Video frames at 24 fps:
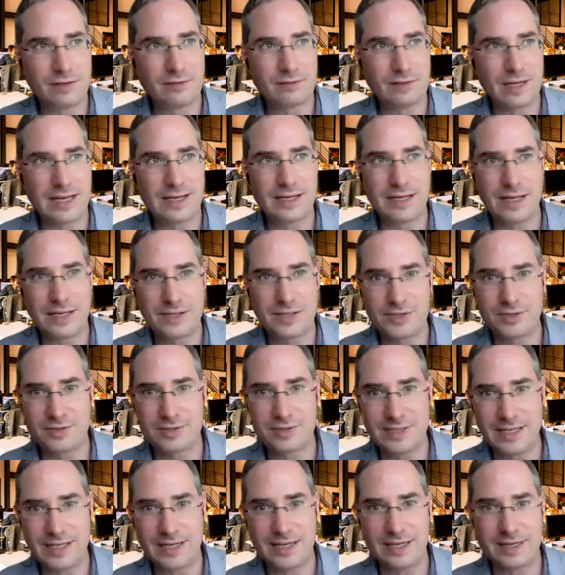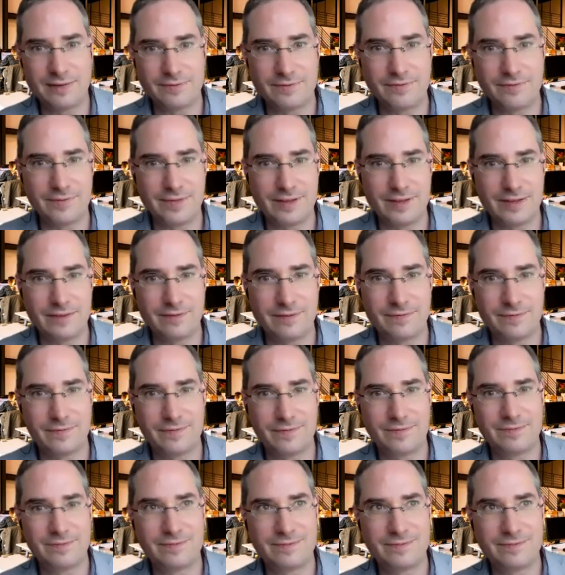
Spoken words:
as you say, if